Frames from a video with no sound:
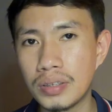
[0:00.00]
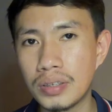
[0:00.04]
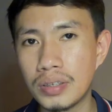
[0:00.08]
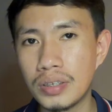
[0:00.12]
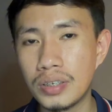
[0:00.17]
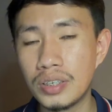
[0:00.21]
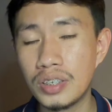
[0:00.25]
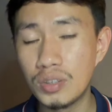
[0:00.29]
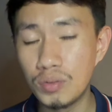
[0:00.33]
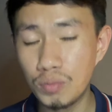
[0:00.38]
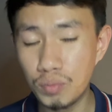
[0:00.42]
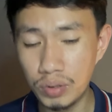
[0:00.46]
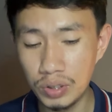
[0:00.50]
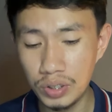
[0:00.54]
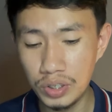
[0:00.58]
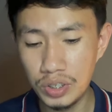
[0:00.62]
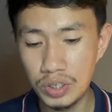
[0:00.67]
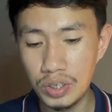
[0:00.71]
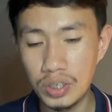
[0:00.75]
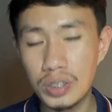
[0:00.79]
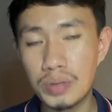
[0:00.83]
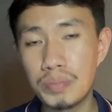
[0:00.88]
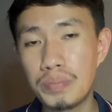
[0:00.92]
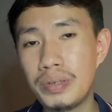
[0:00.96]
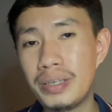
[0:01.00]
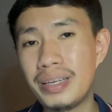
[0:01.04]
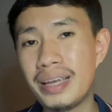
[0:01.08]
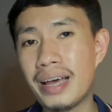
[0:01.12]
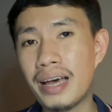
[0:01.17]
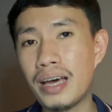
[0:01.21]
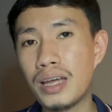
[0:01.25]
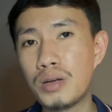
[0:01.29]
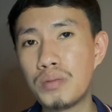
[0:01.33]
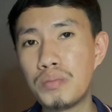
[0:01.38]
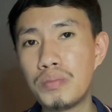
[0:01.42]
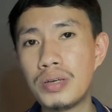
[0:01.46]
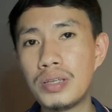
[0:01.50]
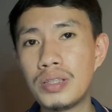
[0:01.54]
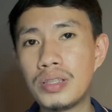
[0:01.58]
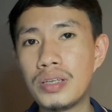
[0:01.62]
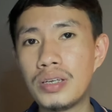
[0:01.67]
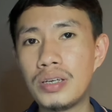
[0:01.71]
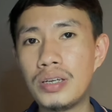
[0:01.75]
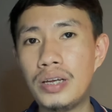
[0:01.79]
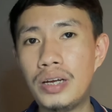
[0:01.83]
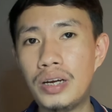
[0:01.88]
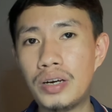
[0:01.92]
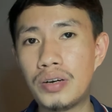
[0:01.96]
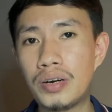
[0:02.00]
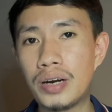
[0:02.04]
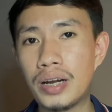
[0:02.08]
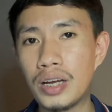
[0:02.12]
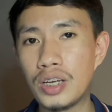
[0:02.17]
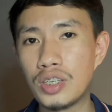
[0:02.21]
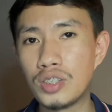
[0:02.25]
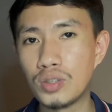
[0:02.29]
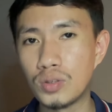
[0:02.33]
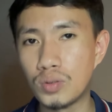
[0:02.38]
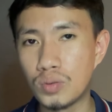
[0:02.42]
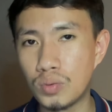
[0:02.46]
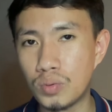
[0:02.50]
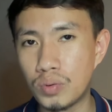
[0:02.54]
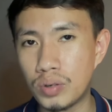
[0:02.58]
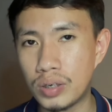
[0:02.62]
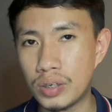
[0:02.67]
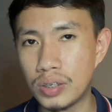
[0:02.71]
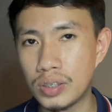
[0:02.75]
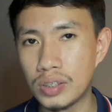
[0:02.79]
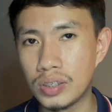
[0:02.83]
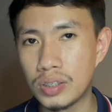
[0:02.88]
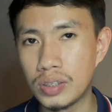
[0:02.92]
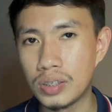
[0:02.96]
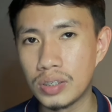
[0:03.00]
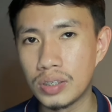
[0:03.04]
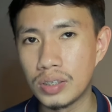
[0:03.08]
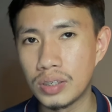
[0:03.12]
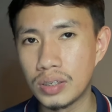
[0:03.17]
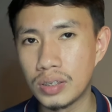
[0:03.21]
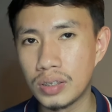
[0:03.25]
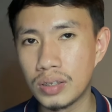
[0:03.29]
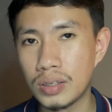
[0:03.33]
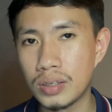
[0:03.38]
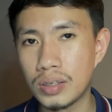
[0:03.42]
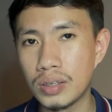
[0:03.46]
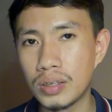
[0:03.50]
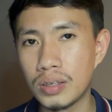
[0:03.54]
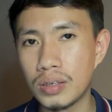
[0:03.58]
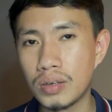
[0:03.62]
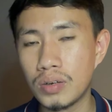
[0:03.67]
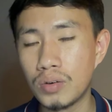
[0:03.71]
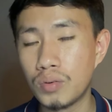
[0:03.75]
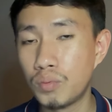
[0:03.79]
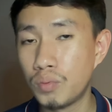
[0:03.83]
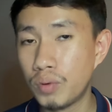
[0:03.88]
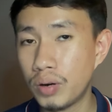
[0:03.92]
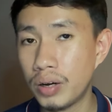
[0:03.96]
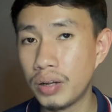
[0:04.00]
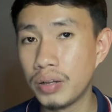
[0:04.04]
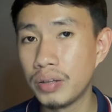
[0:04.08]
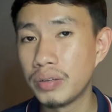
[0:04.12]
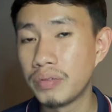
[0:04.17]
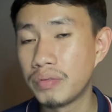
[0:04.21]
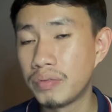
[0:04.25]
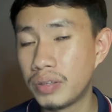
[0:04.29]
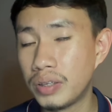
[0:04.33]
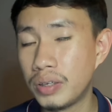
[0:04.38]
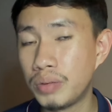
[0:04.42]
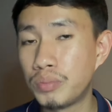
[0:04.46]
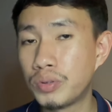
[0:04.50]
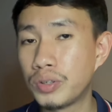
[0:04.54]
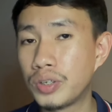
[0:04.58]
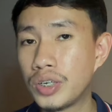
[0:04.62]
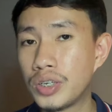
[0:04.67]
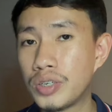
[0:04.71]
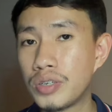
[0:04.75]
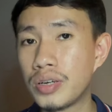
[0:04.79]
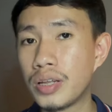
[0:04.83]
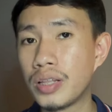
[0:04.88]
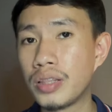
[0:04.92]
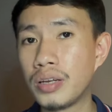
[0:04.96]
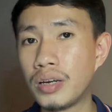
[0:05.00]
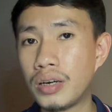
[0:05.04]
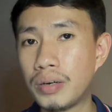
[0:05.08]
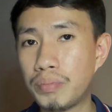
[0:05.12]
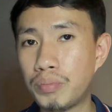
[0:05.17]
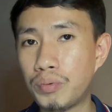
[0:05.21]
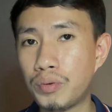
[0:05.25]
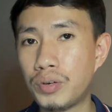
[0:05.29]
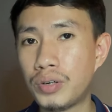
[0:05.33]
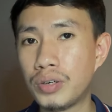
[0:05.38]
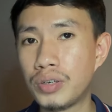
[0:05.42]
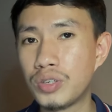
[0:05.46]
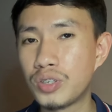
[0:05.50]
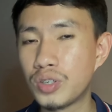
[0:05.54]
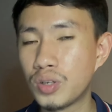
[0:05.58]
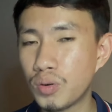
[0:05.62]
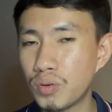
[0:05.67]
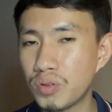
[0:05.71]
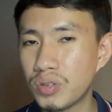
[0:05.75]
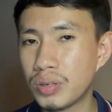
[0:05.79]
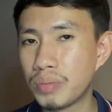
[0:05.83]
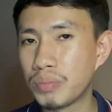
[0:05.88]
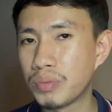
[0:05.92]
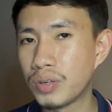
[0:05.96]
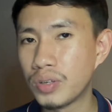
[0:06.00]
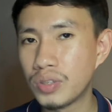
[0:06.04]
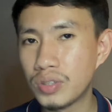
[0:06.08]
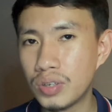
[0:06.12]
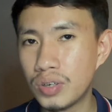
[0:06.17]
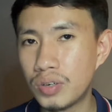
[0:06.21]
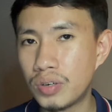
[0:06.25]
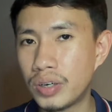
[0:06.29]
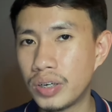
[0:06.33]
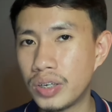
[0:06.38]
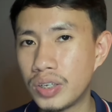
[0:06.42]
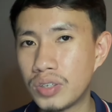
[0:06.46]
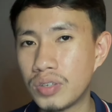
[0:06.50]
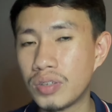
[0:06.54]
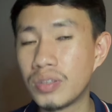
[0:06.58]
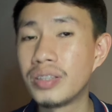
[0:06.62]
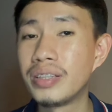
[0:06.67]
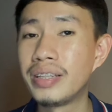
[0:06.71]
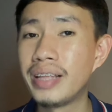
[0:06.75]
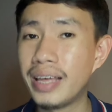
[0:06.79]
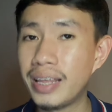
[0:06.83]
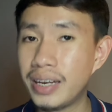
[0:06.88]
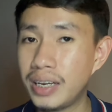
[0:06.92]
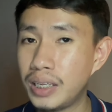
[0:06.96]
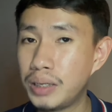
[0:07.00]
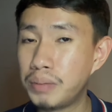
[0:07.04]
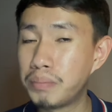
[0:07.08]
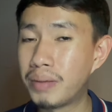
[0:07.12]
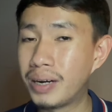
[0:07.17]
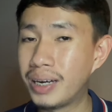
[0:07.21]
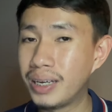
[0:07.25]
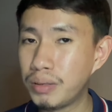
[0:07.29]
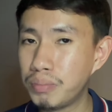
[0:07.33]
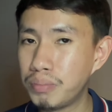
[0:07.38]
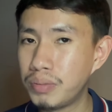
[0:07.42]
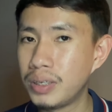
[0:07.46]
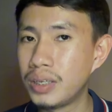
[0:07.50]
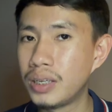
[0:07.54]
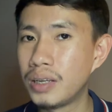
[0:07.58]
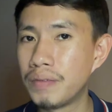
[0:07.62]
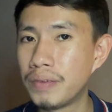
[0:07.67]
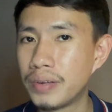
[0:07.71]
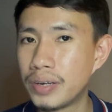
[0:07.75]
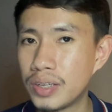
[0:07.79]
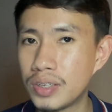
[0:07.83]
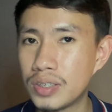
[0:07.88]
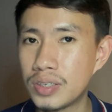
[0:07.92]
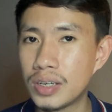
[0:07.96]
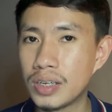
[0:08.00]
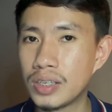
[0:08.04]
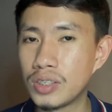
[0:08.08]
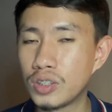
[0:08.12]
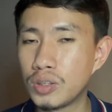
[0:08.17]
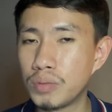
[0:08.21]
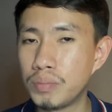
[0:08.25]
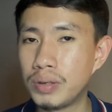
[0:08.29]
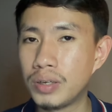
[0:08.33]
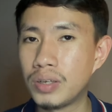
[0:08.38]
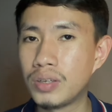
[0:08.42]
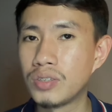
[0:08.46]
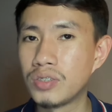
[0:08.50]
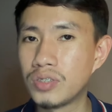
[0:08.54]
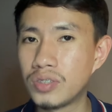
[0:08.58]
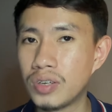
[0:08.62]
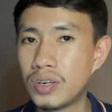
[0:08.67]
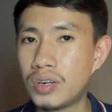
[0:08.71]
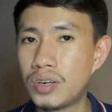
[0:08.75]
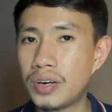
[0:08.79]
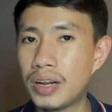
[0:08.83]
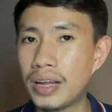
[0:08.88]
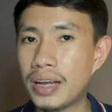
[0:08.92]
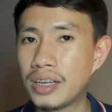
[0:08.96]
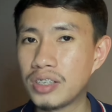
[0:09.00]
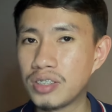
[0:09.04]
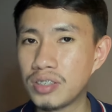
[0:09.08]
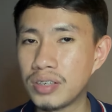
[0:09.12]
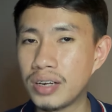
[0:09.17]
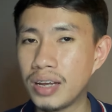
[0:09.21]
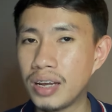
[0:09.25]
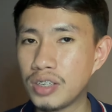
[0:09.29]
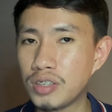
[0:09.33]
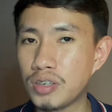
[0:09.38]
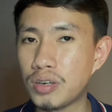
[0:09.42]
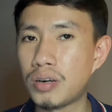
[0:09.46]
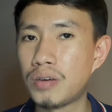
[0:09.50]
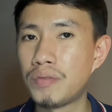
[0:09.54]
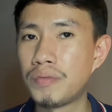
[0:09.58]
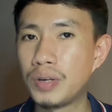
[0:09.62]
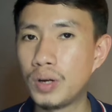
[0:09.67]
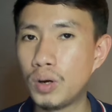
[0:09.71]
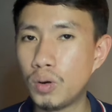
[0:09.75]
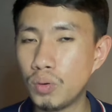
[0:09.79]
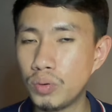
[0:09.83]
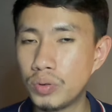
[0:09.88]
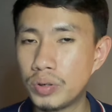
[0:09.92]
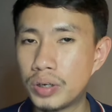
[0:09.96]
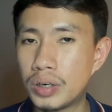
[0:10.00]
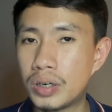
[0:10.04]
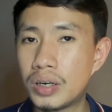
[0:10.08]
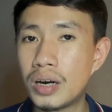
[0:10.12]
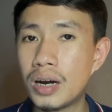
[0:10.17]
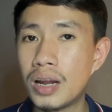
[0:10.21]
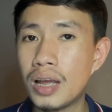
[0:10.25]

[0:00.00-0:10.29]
He will just be admitted here as a tourist. Well, if the immigration at the airport shows some consideration, then he might be given a chance to be considered as an SRV holder.